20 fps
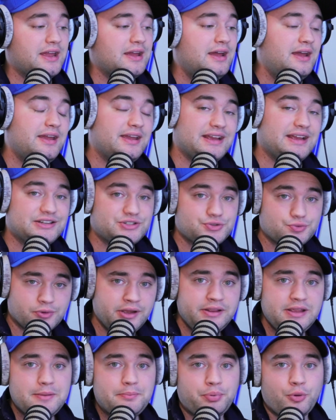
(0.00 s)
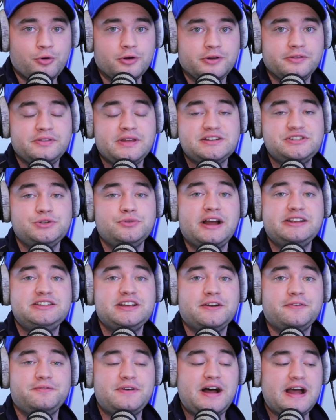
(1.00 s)
it's really important that you
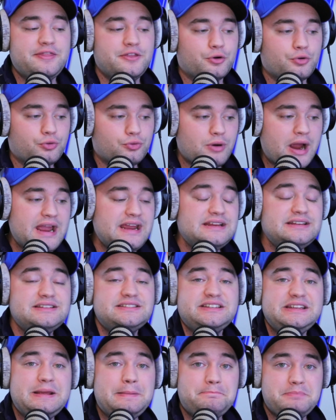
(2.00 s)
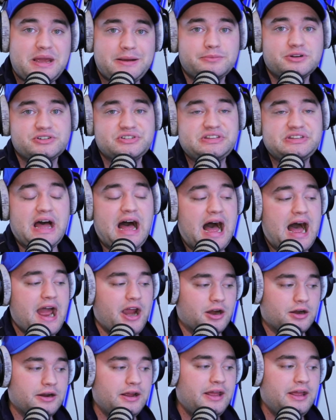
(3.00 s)
identify the right team members to
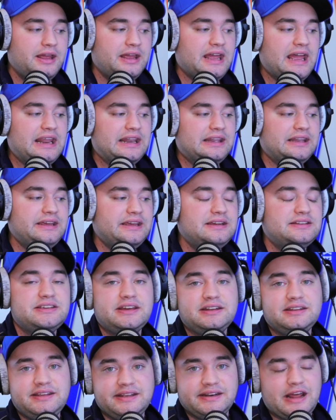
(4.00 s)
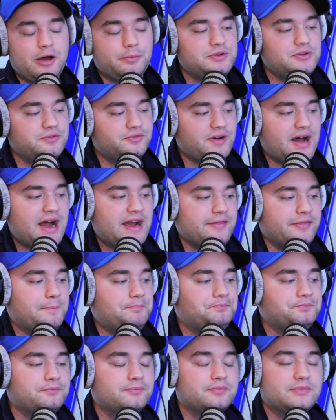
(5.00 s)
hire and LinkedIn can help you find them.
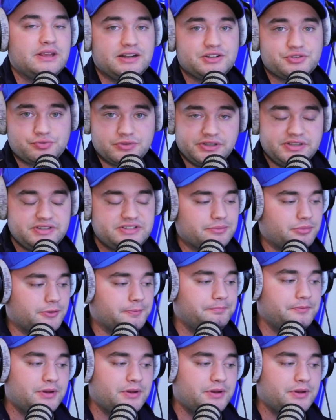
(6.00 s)
And it's really simple.